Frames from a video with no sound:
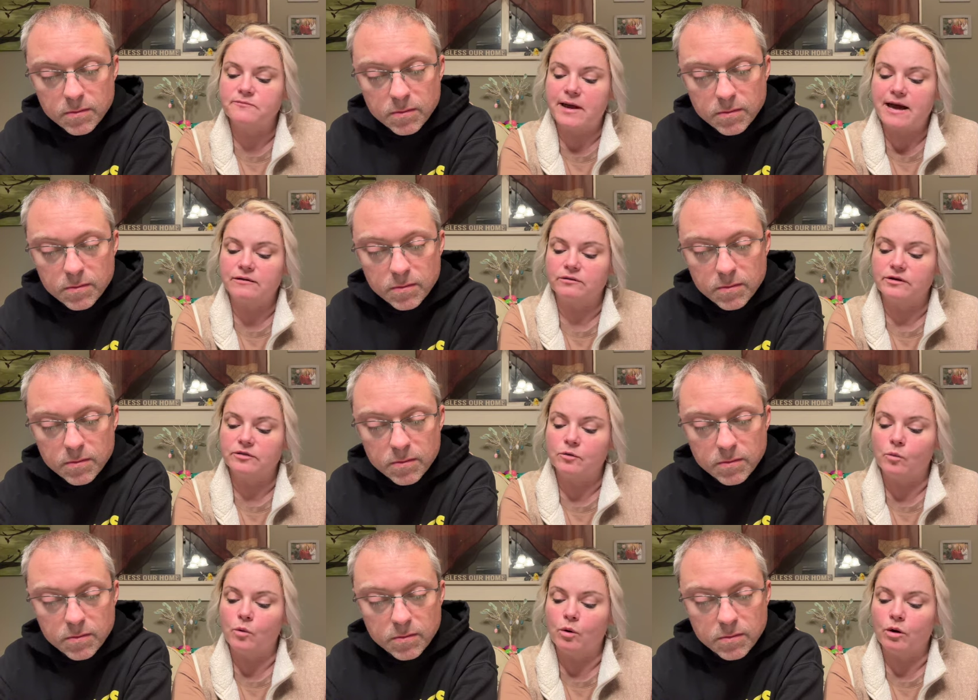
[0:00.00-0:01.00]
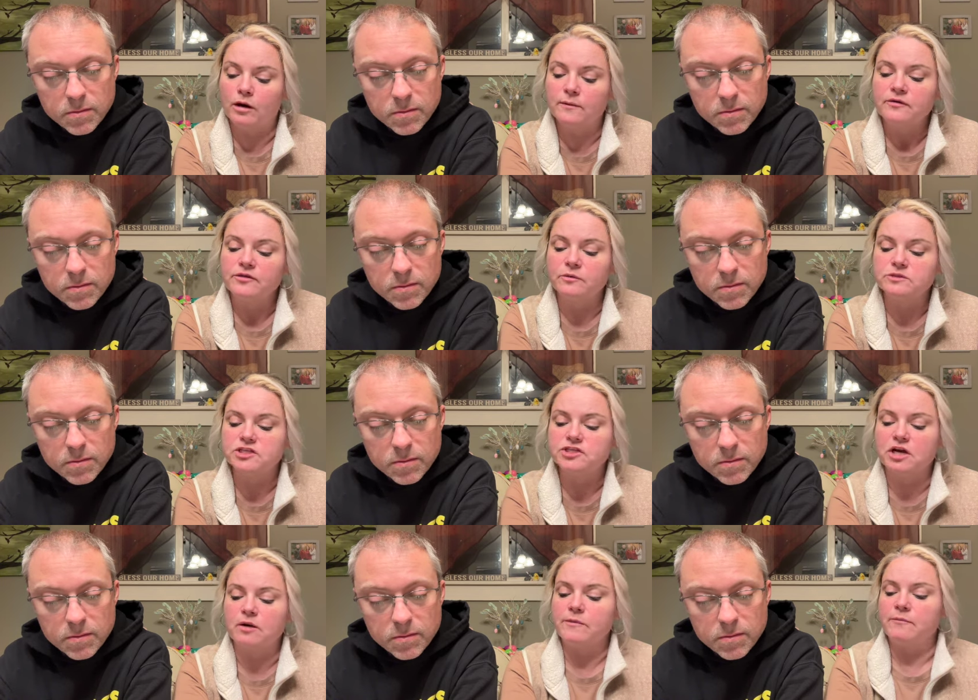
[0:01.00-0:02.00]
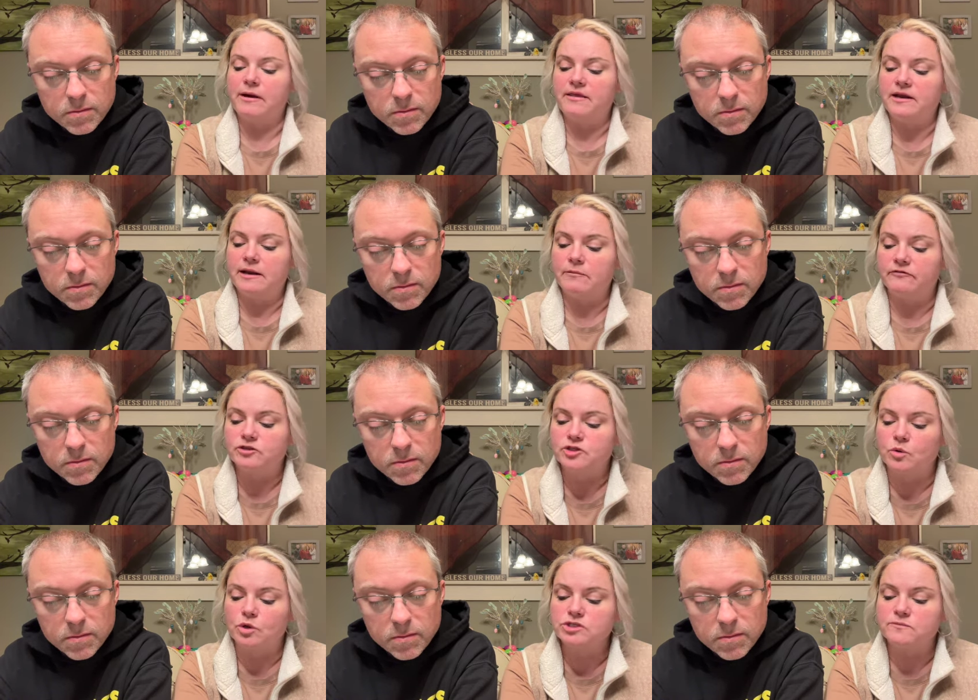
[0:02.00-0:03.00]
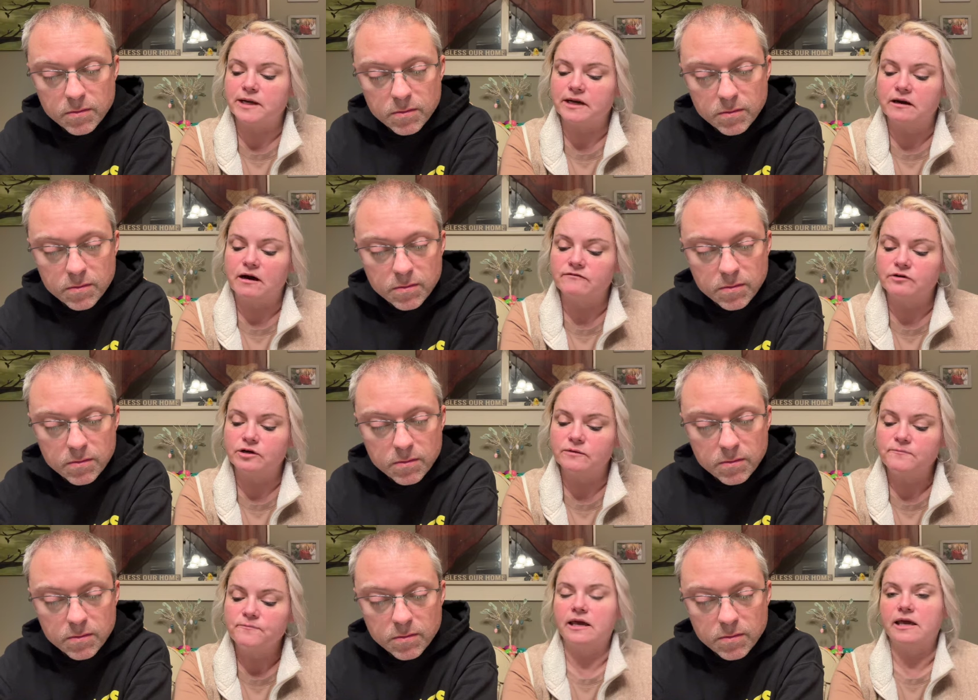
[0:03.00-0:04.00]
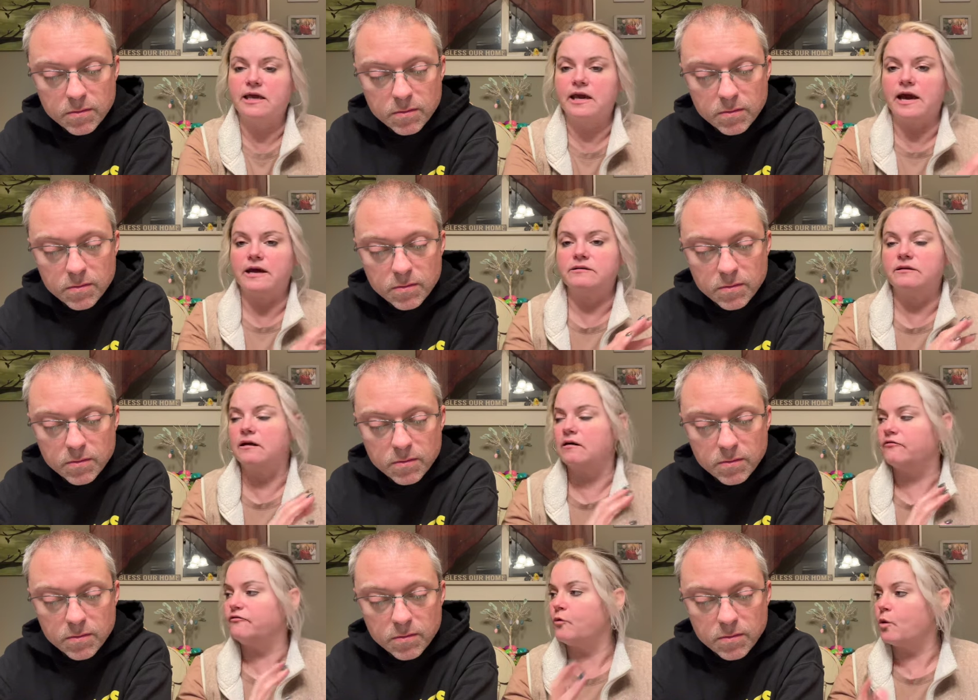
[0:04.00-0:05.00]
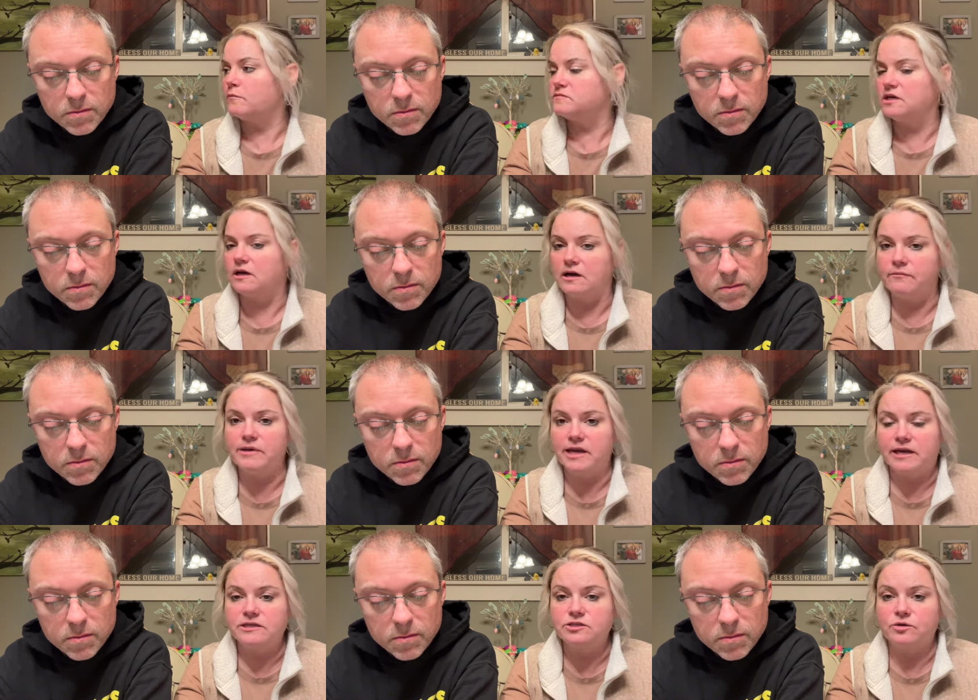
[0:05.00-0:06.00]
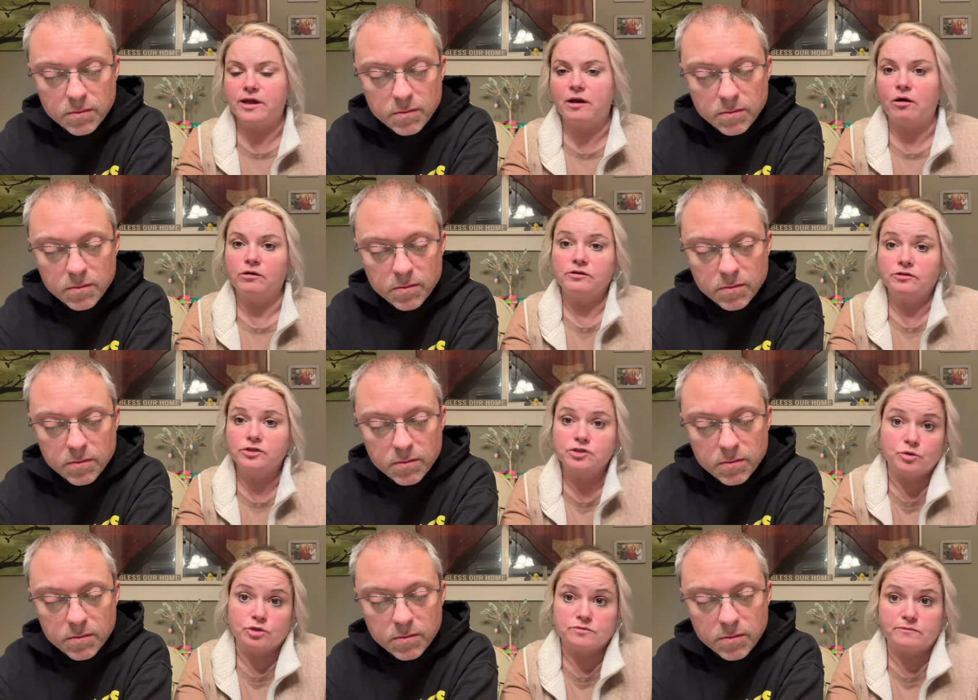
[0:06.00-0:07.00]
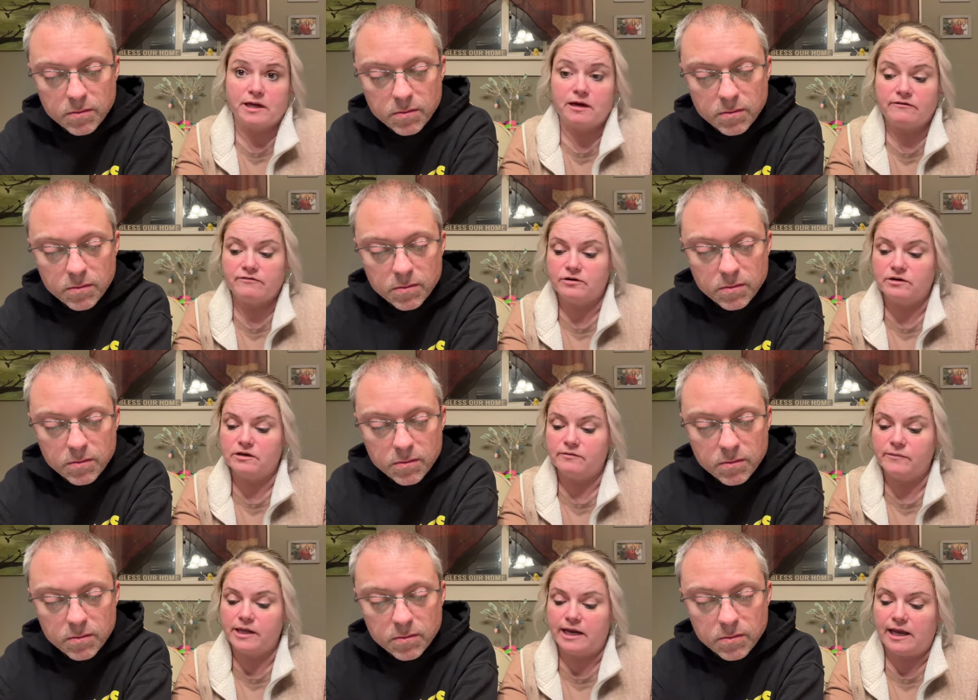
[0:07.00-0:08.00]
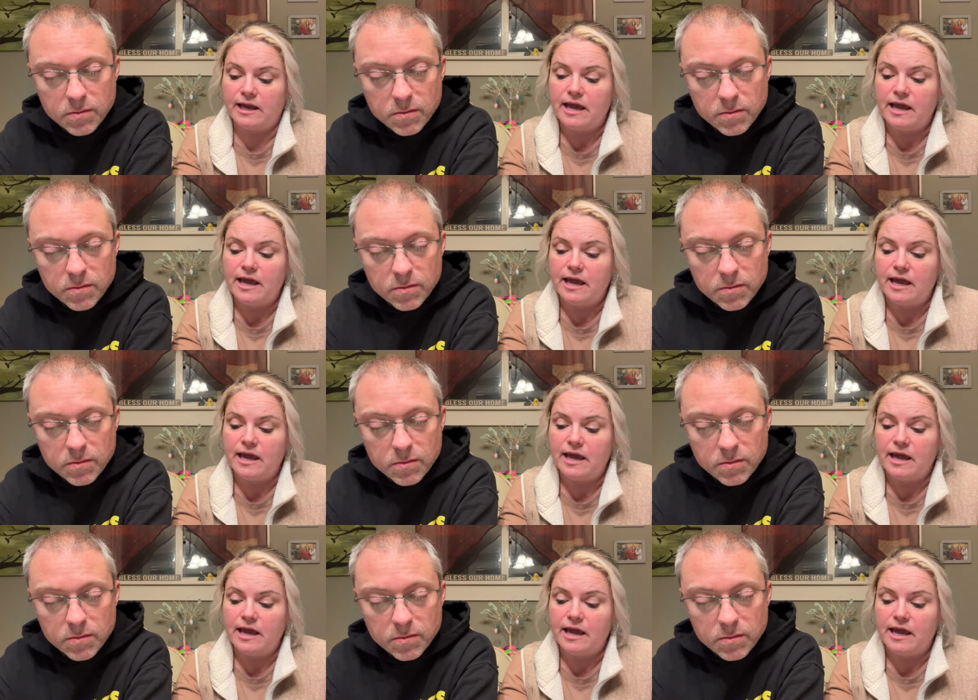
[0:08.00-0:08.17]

Speaker 1: battle in the war. There was a gentleman by the name of George McGovern. He had formed a committee, so they called it the George McGovern Committee.